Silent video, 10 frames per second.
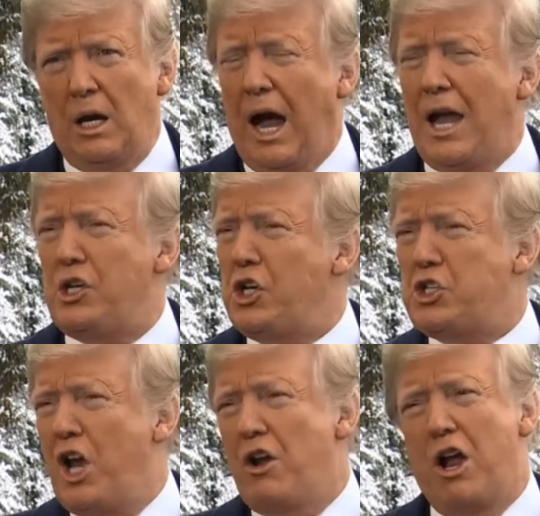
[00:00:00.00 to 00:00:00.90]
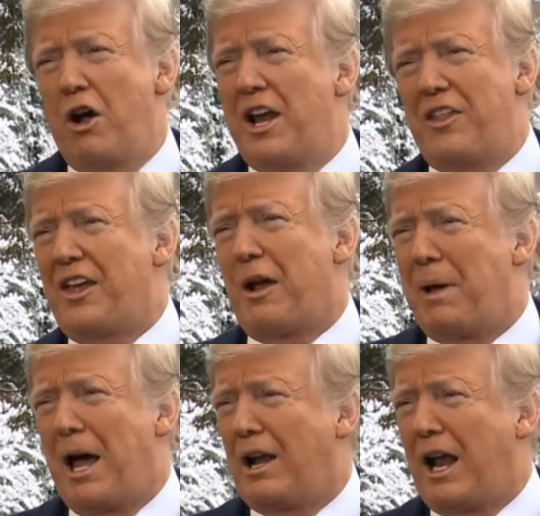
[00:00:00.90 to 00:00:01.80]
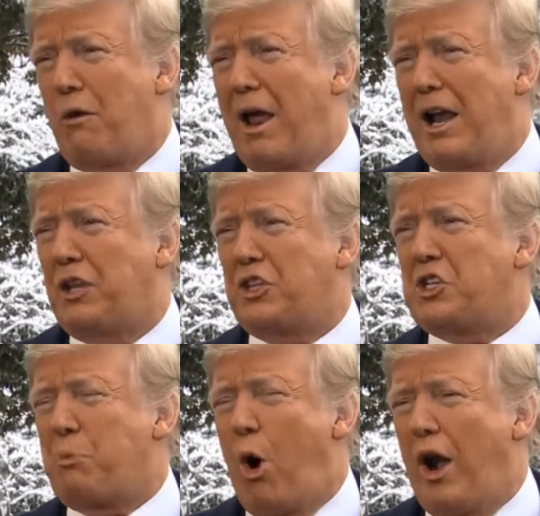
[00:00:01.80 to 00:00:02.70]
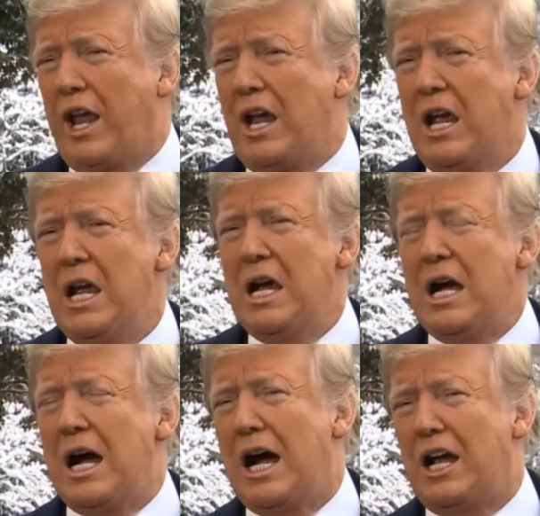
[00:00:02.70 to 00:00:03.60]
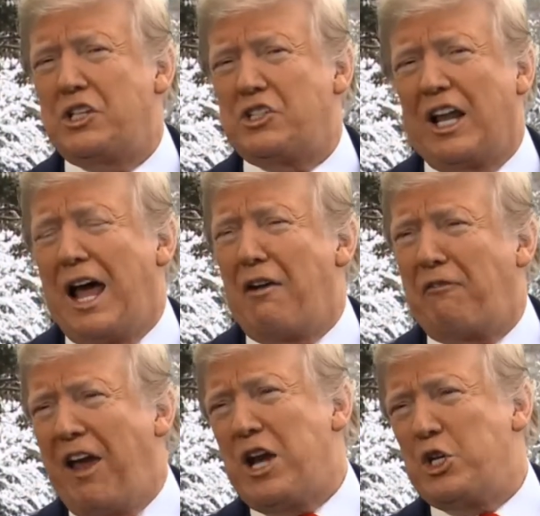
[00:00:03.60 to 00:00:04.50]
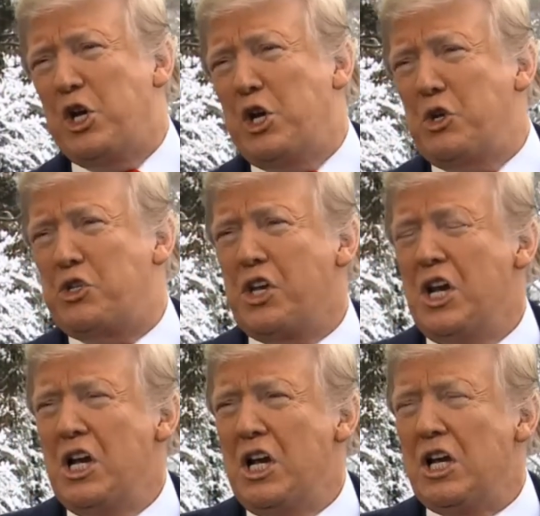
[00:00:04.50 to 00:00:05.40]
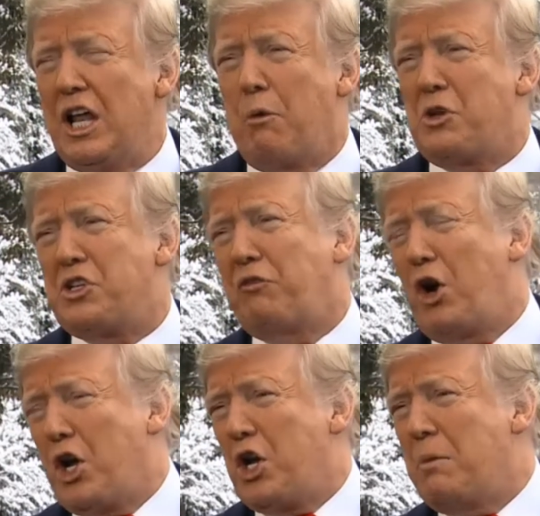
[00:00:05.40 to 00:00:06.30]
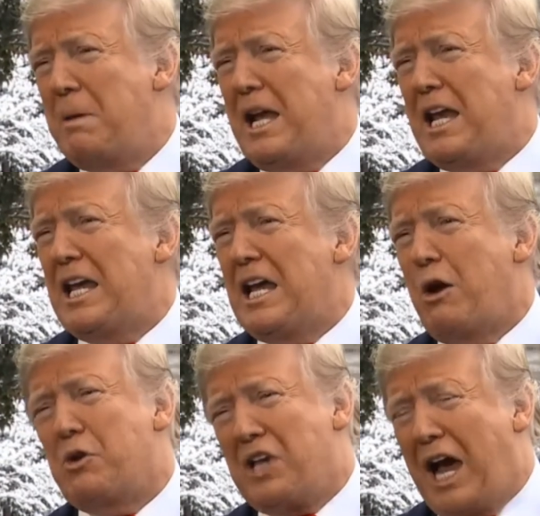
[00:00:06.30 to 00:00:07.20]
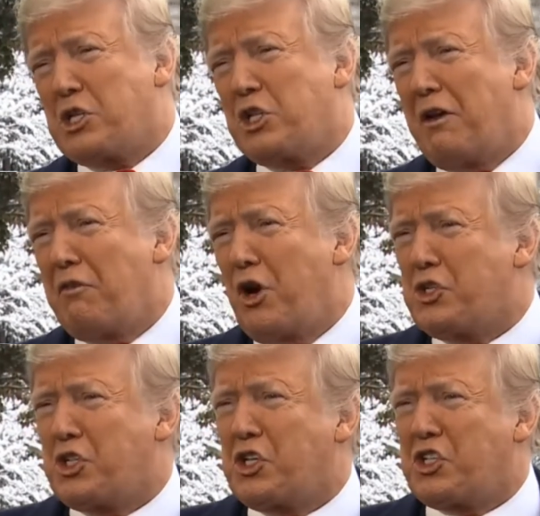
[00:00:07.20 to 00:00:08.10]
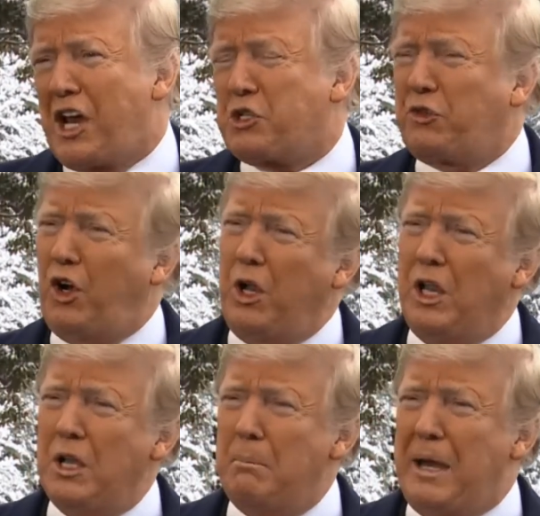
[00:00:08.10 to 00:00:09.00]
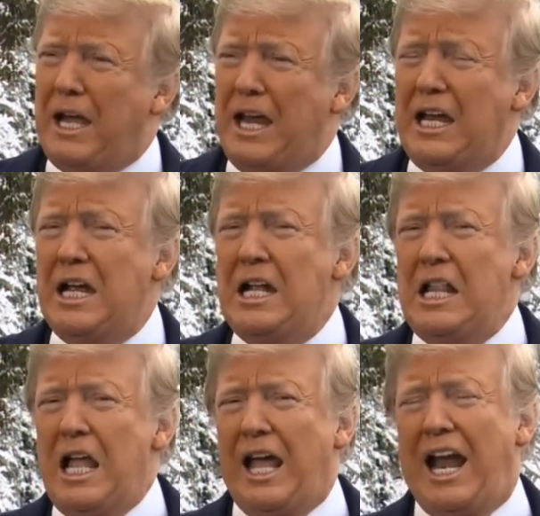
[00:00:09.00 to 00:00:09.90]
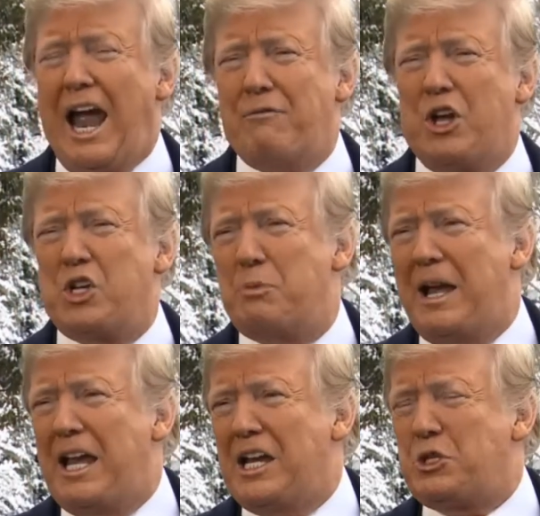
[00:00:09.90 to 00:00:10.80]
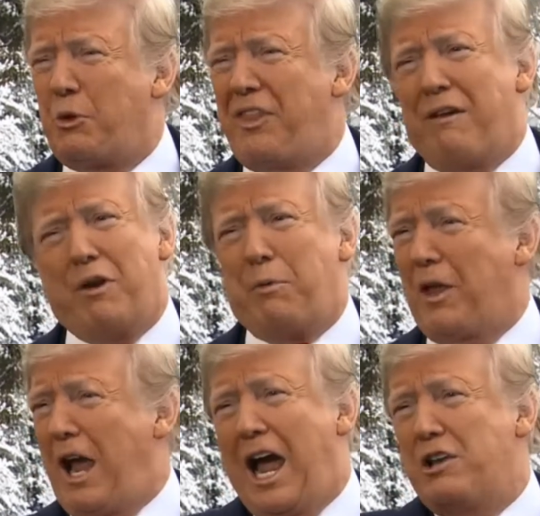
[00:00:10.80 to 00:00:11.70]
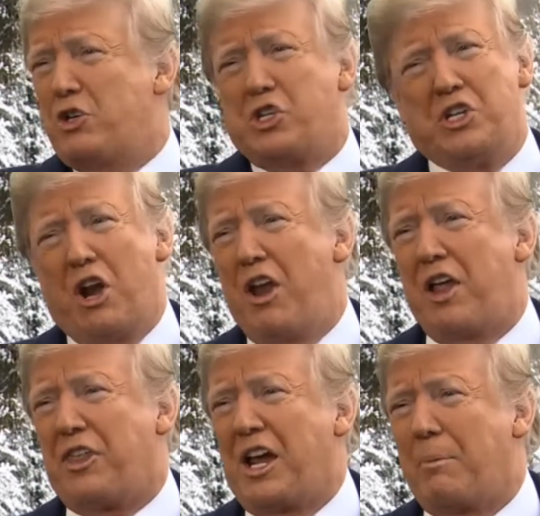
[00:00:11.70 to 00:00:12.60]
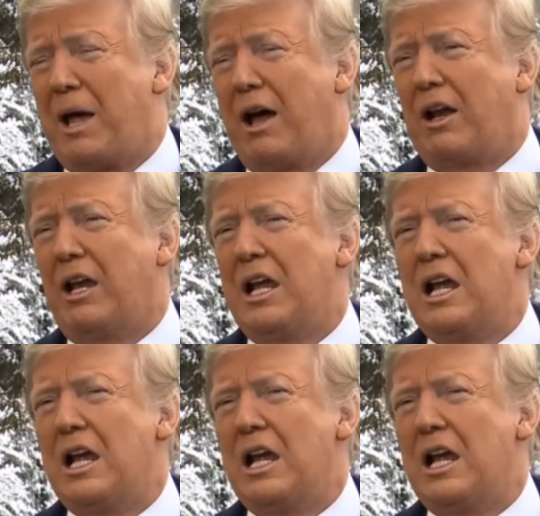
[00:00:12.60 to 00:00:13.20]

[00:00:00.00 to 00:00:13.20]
I just don't know anything about it. I read it this morning. It's a lot of fake news. That was a very good meeting. It was actually a very successful meeting. And I have those meetings with everything. I just know nothing about it.